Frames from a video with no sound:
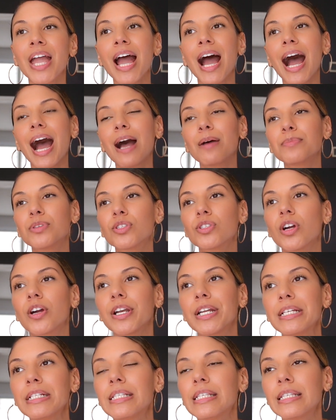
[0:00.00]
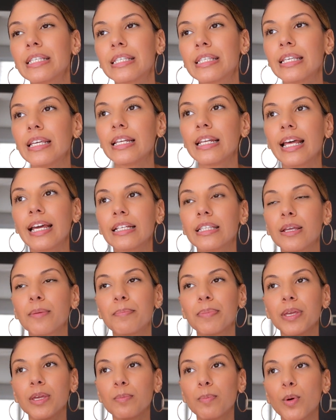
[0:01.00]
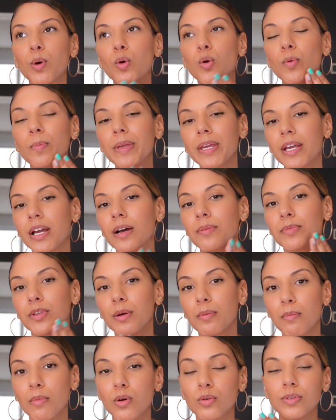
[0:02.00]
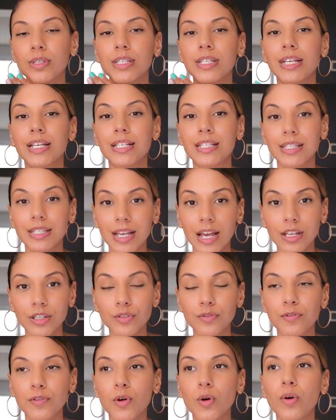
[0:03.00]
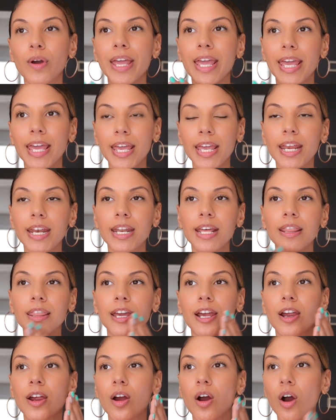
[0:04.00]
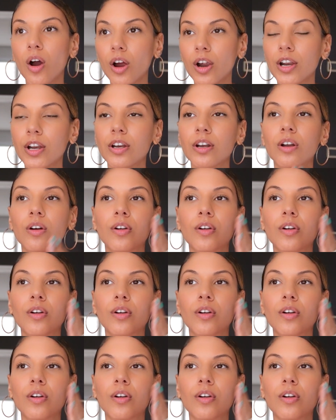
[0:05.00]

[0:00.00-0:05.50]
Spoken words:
I'm starting to see the people who become the most successful in their art,